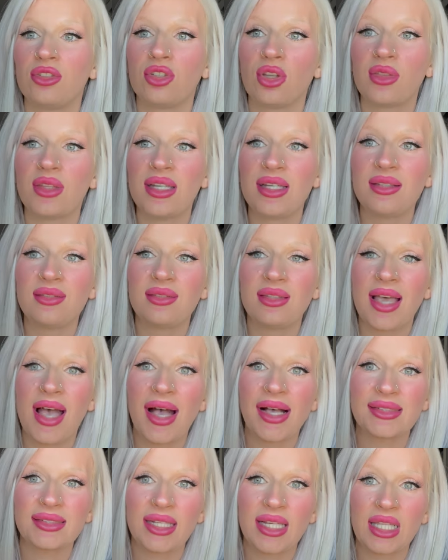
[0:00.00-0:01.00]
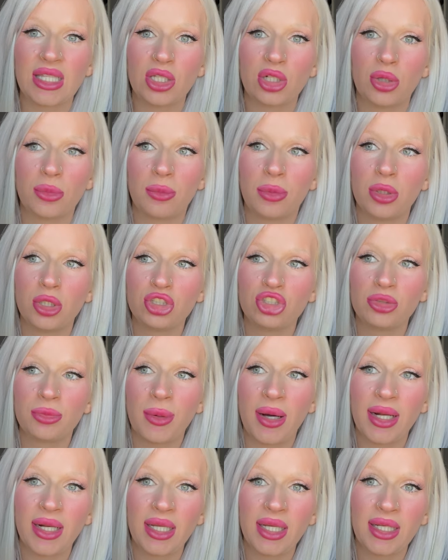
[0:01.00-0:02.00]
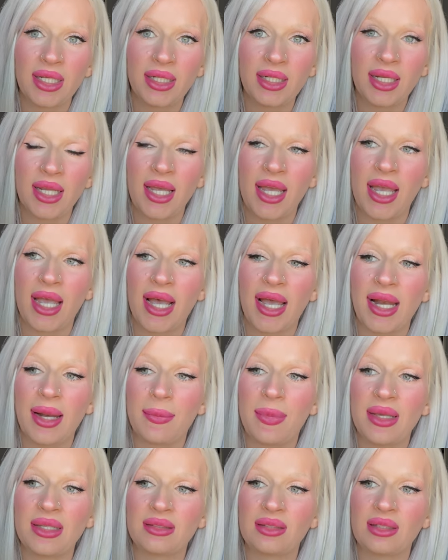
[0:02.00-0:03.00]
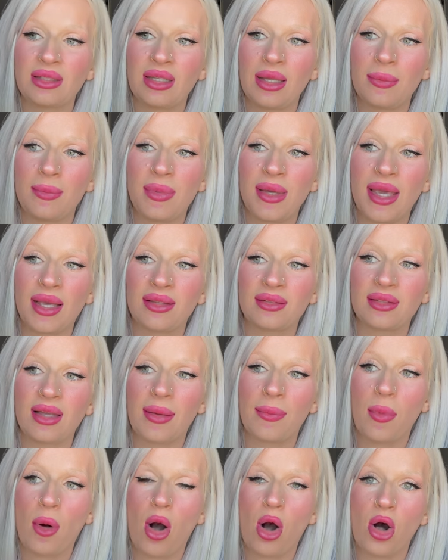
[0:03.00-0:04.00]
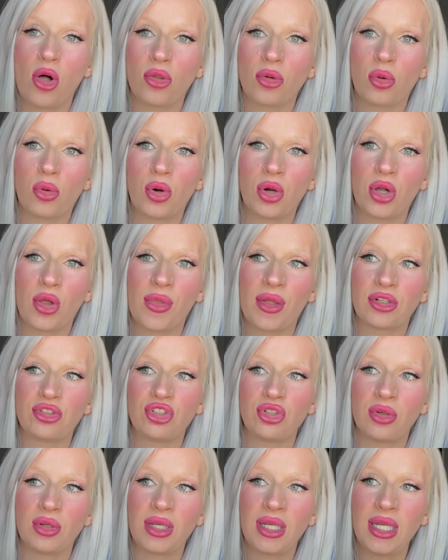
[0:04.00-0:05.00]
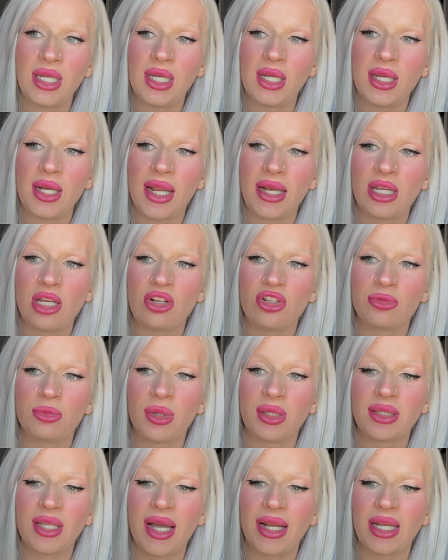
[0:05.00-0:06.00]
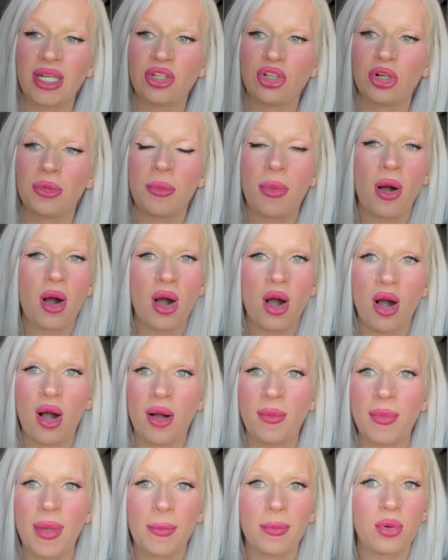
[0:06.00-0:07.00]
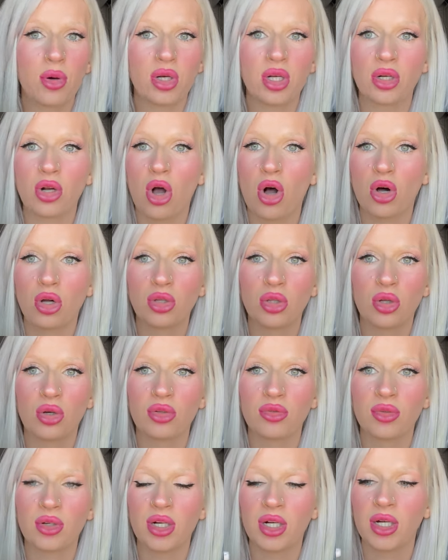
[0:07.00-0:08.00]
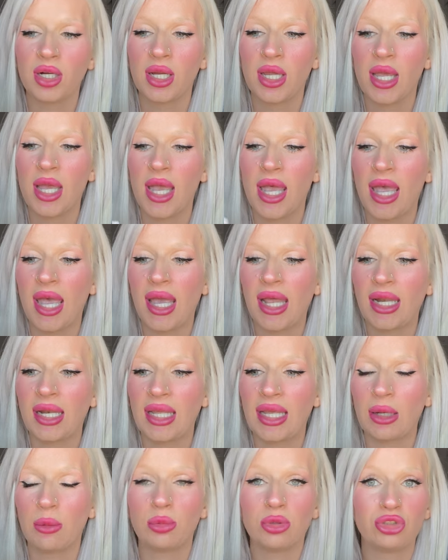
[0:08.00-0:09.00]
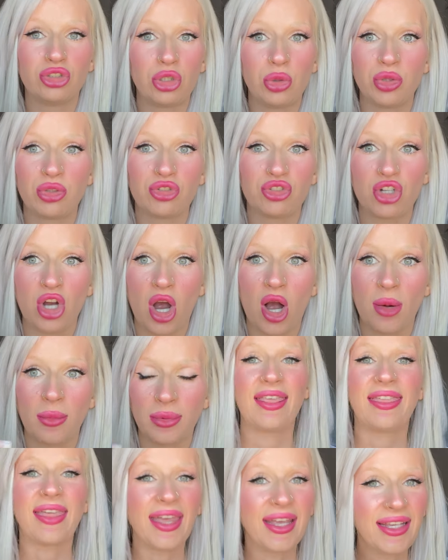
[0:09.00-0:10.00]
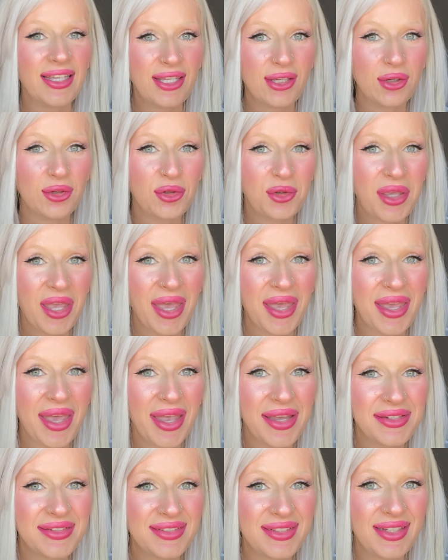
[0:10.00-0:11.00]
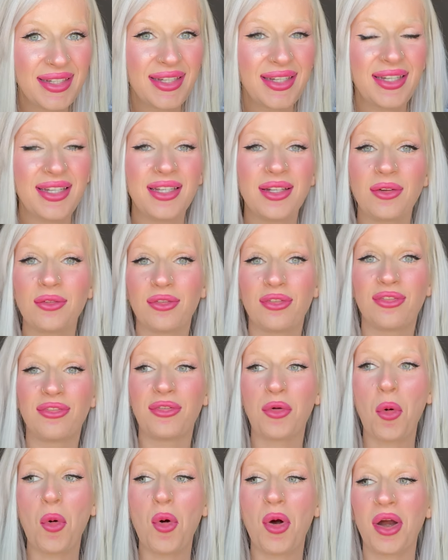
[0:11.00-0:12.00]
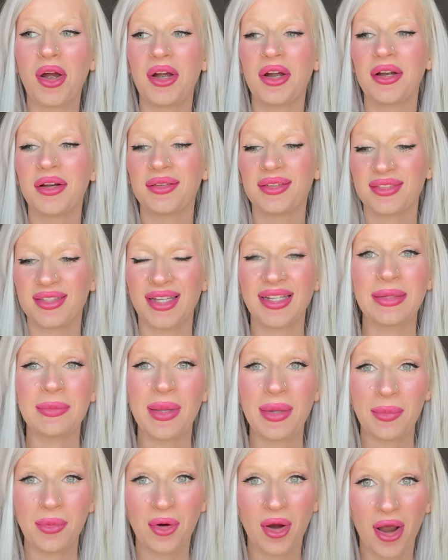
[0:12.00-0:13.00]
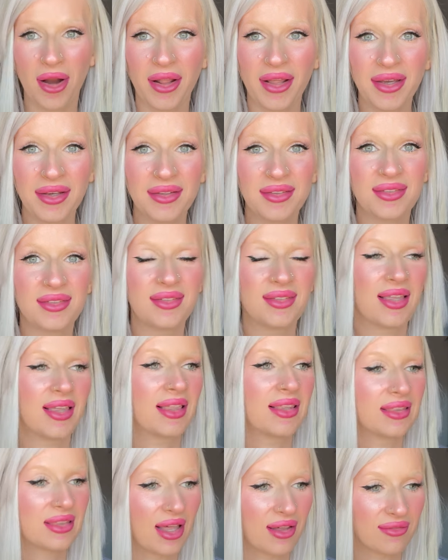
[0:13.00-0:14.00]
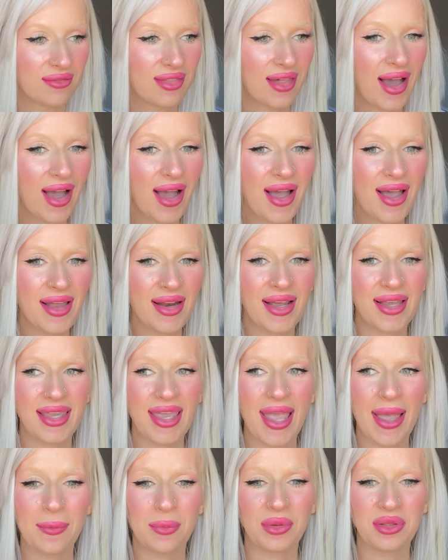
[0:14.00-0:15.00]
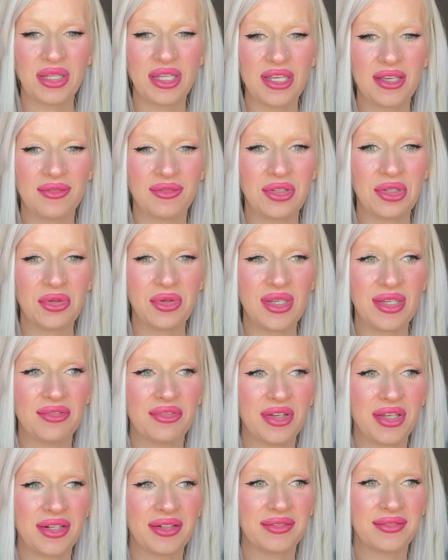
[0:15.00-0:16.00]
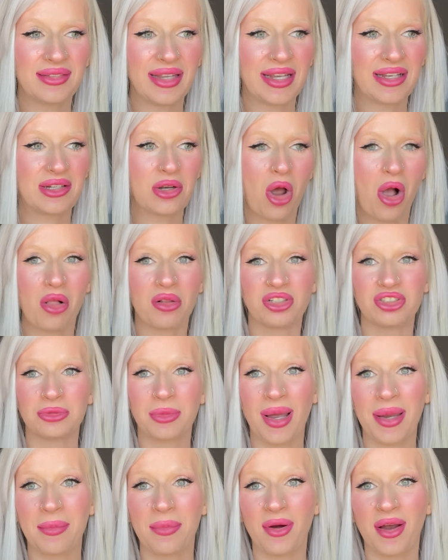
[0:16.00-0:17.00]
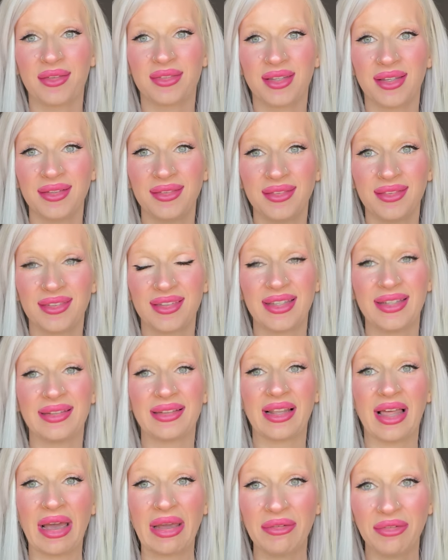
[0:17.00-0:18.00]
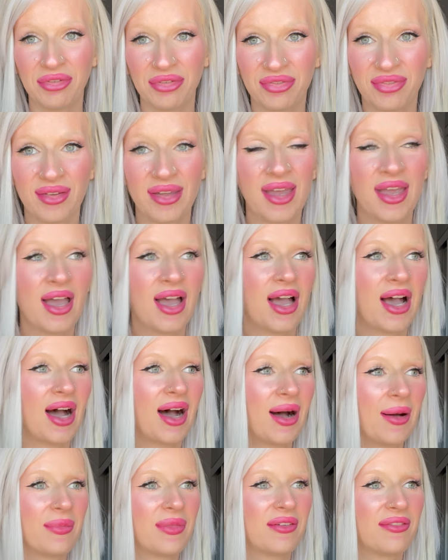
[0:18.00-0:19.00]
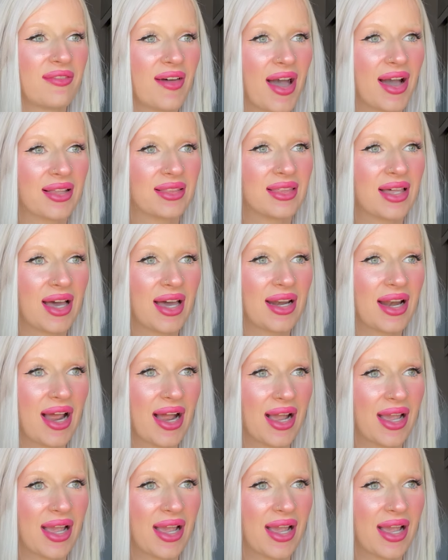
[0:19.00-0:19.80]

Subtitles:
So this has like a little push button and it basically picks up all the oil that you need, and you just put that in your palm, put it all over, and it will do its job. Thank you, K18, for sending me products. Love that. I can't believe you even acknowledge my presence in life. The fact that